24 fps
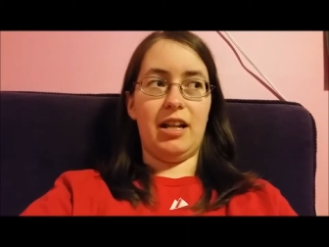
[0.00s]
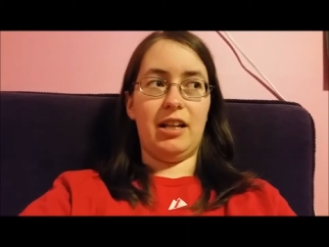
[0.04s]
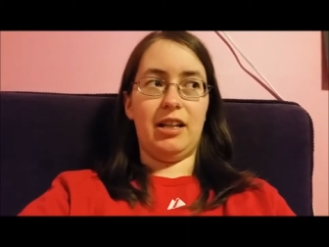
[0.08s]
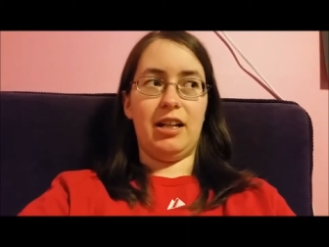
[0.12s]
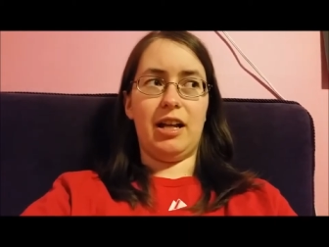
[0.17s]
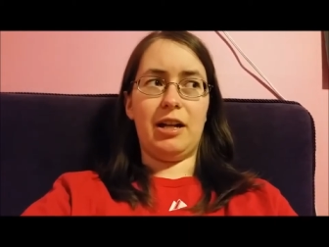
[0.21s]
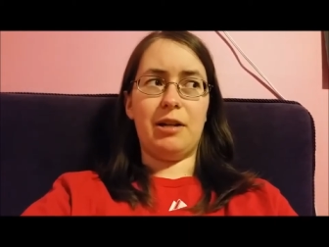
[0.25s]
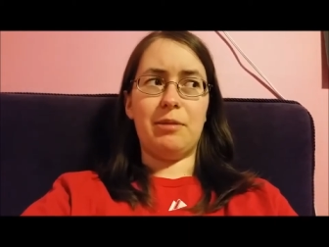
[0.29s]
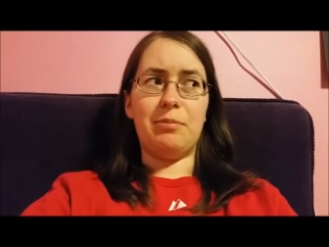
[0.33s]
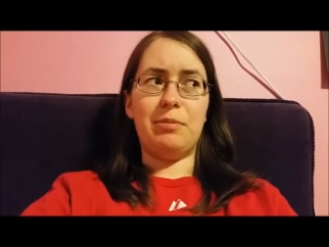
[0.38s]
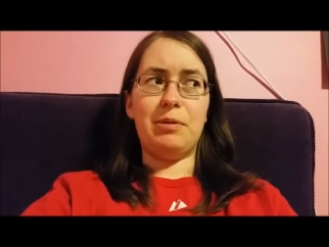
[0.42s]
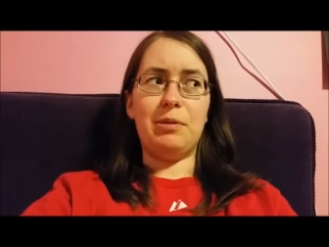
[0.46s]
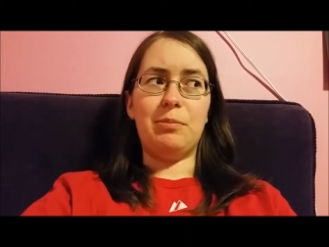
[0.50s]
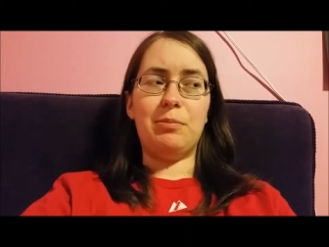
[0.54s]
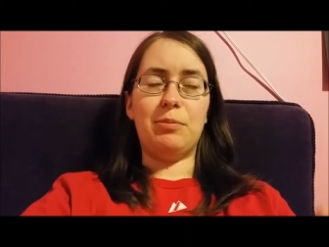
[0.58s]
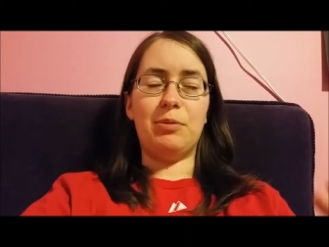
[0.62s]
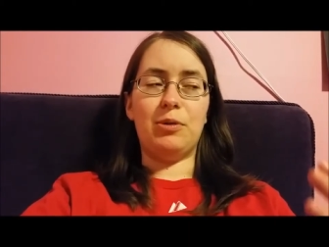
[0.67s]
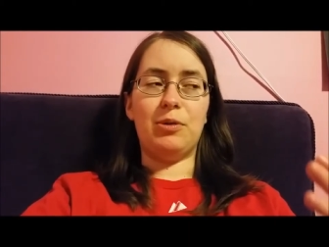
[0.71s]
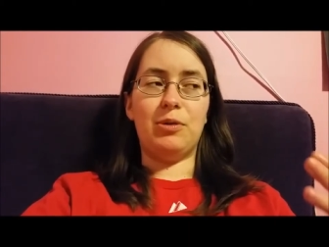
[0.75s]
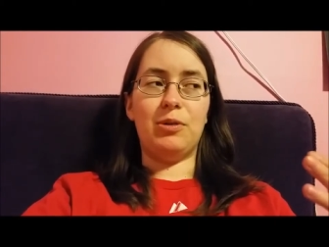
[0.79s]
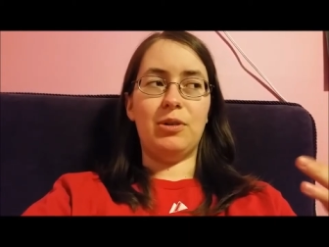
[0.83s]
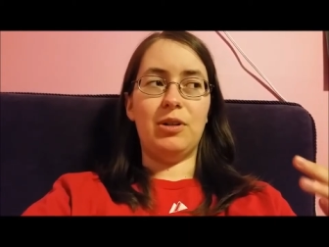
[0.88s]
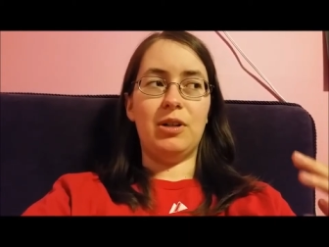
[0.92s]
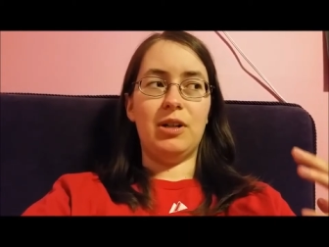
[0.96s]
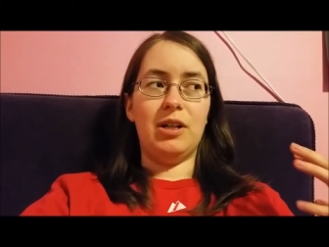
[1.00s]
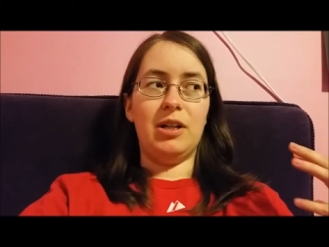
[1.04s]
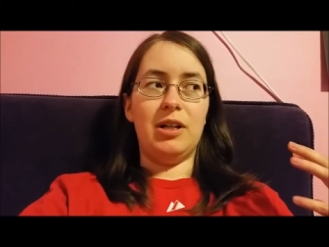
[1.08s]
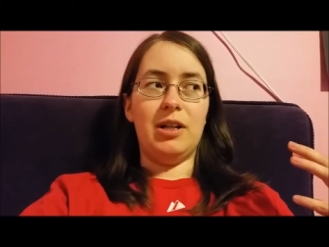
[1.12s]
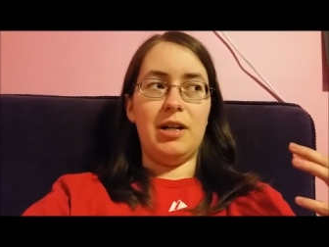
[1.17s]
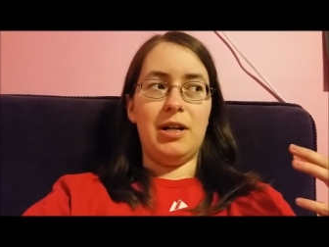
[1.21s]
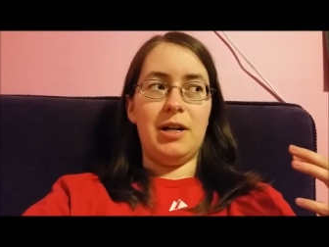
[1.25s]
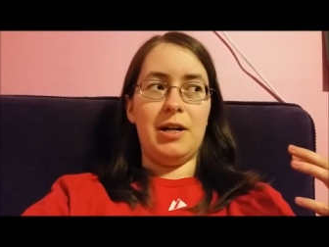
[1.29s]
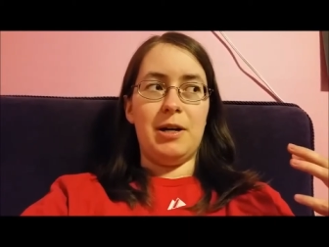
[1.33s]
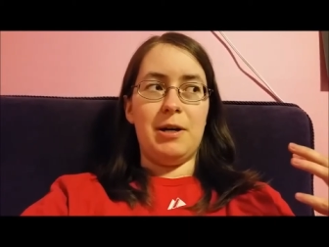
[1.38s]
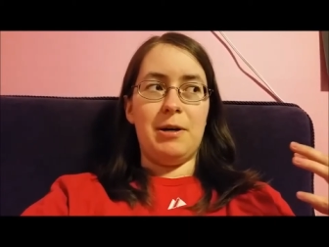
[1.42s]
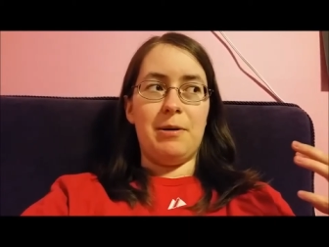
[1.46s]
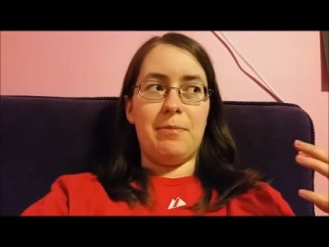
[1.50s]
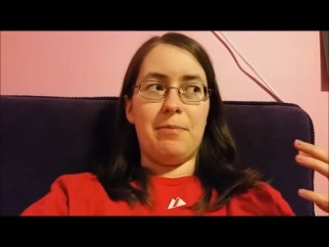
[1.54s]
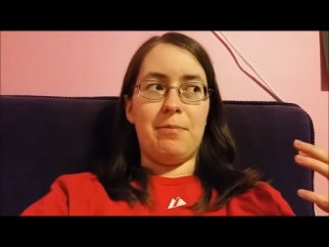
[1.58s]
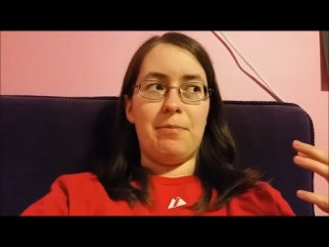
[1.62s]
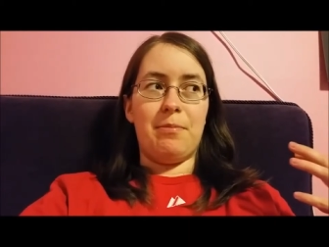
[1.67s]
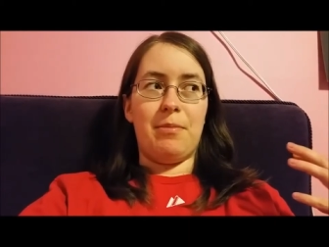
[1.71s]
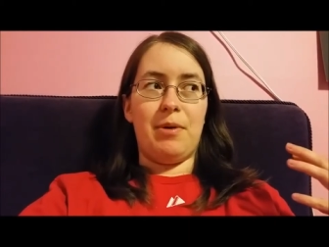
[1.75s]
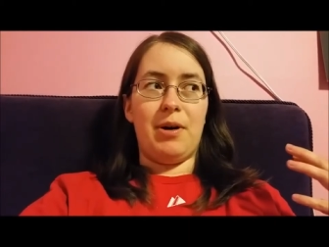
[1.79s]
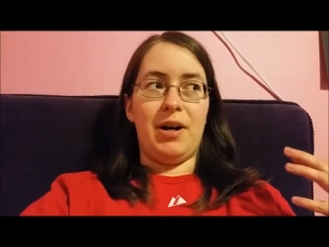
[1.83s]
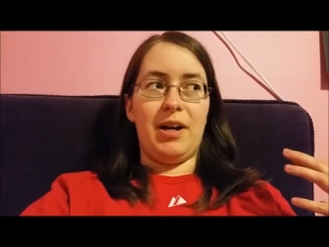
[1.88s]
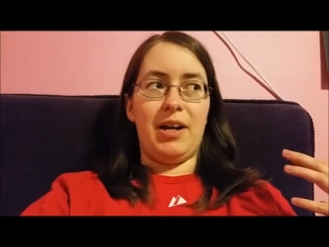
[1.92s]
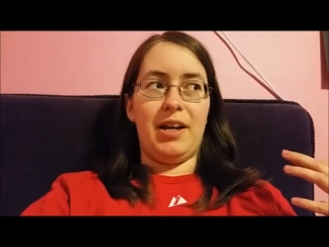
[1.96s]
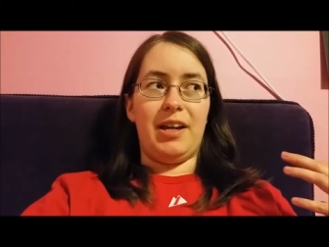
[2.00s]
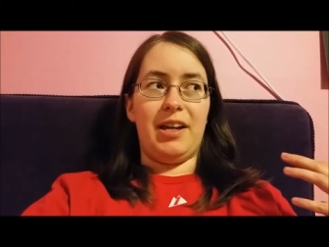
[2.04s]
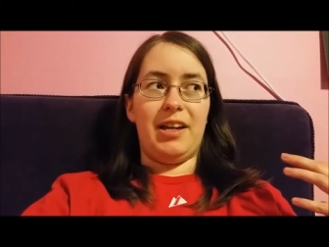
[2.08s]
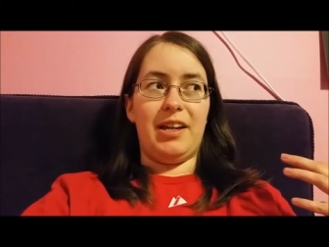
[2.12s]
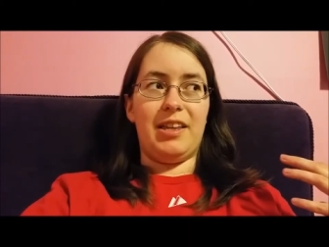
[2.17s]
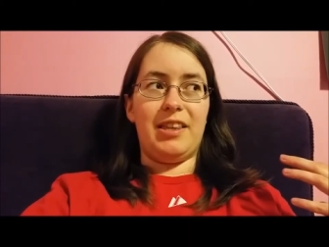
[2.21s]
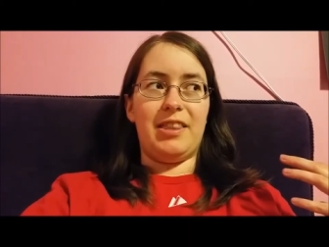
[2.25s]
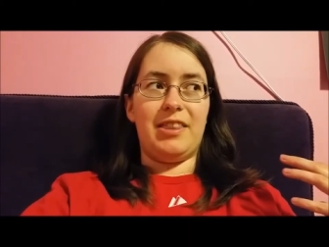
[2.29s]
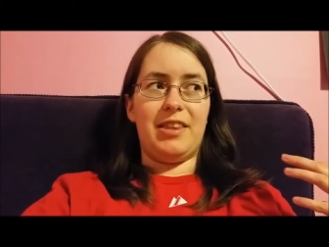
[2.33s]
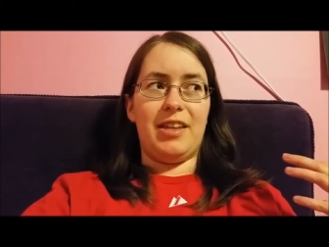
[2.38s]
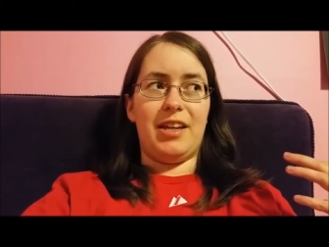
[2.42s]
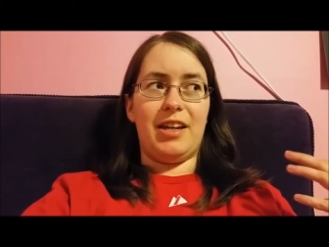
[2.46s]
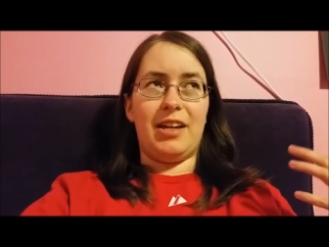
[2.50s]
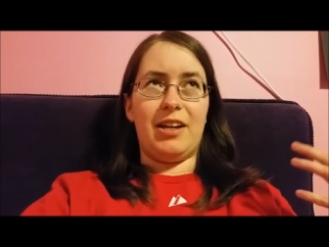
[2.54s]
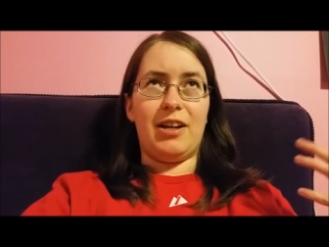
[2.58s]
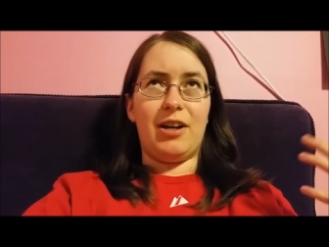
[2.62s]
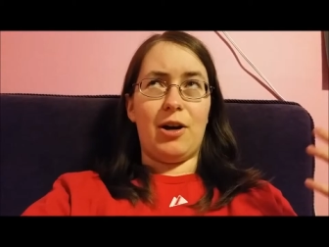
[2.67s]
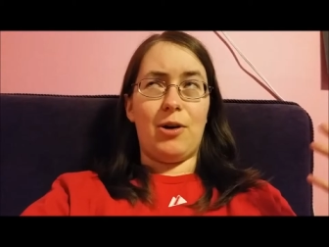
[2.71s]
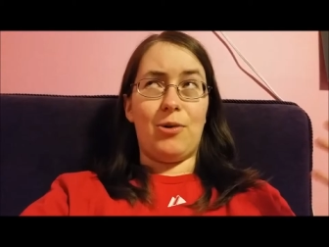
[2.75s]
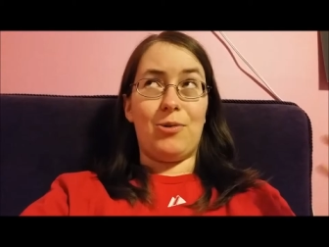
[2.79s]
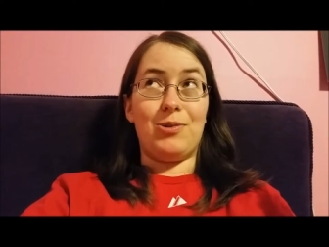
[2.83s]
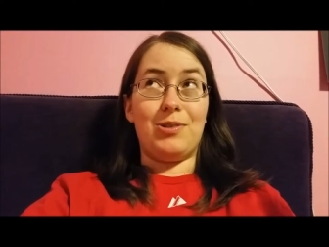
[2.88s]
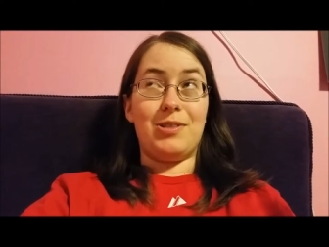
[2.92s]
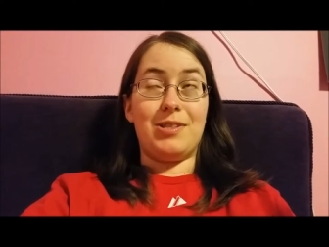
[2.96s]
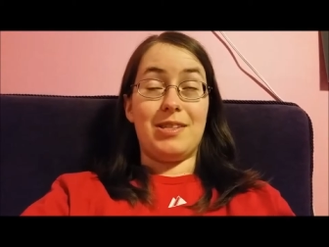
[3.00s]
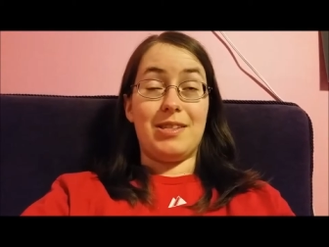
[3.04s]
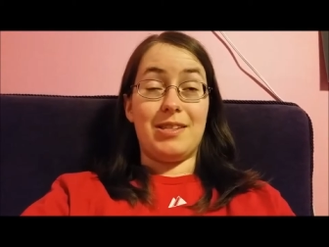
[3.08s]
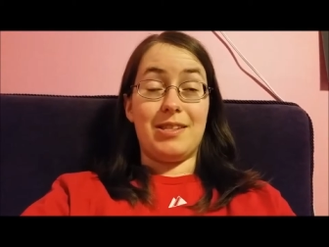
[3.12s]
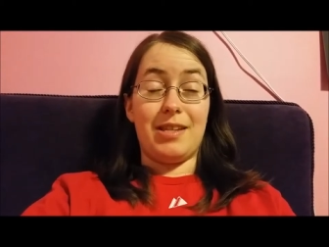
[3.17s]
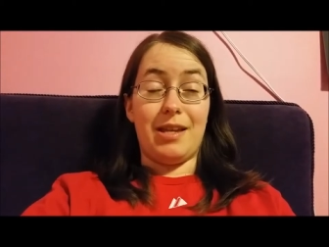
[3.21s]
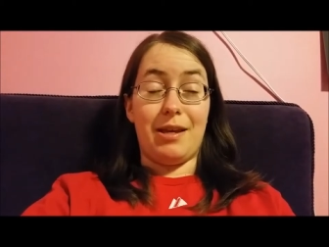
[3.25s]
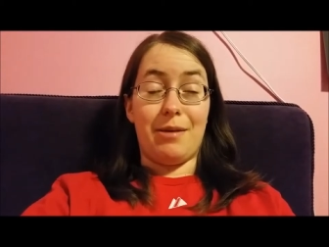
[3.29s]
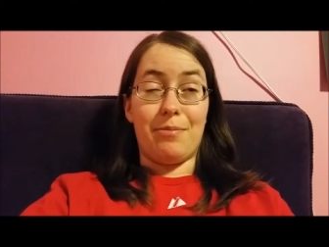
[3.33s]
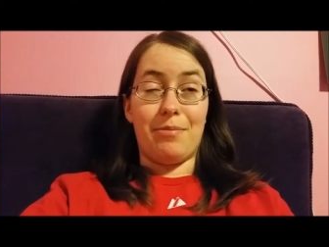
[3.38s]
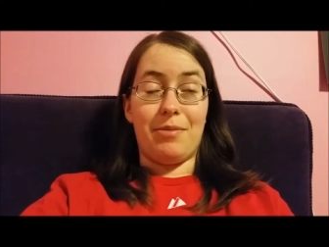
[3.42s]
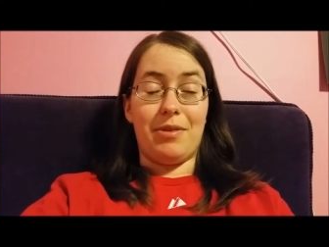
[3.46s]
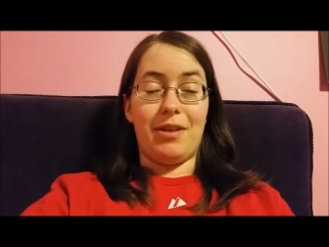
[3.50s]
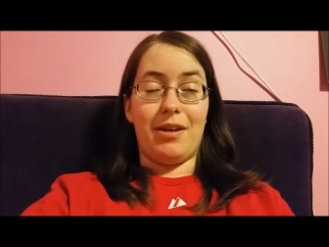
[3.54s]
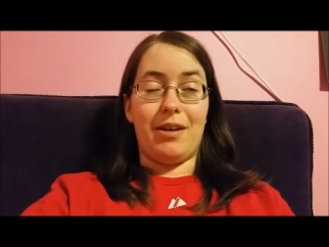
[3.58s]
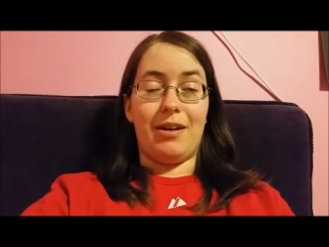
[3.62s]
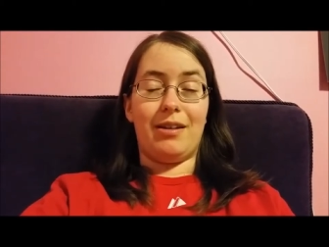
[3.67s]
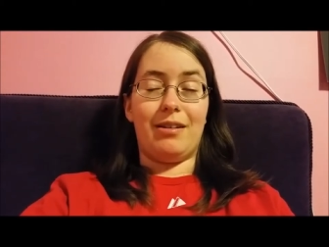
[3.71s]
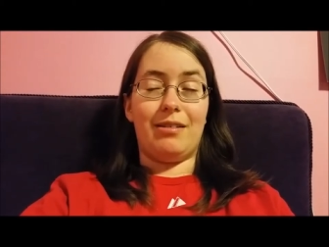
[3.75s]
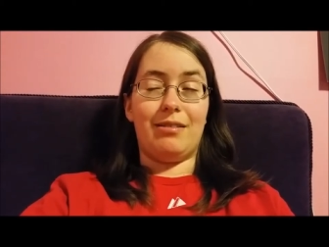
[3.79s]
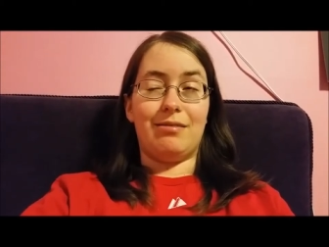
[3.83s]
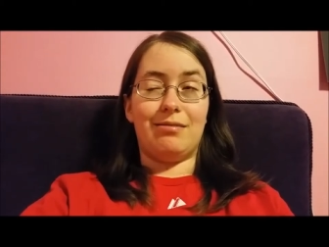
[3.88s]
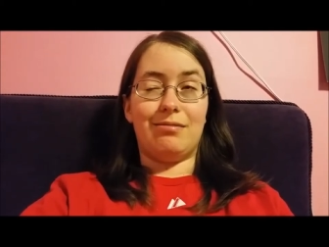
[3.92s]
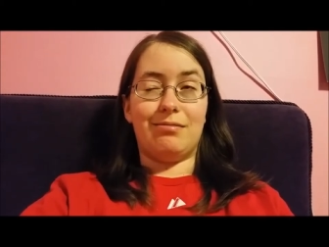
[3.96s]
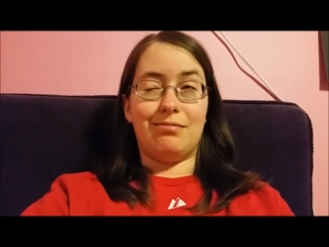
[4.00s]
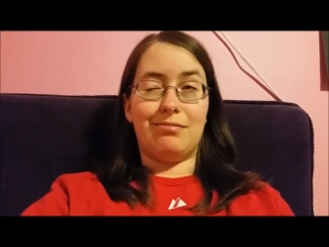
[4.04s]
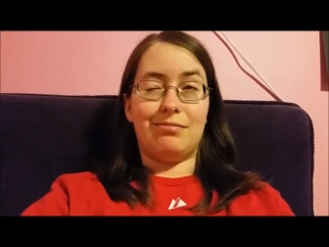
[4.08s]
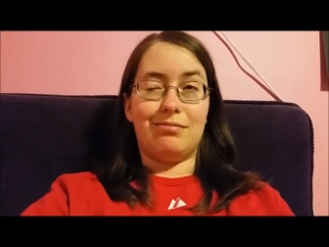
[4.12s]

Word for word: A lot of people might think, oh, it's the same thing.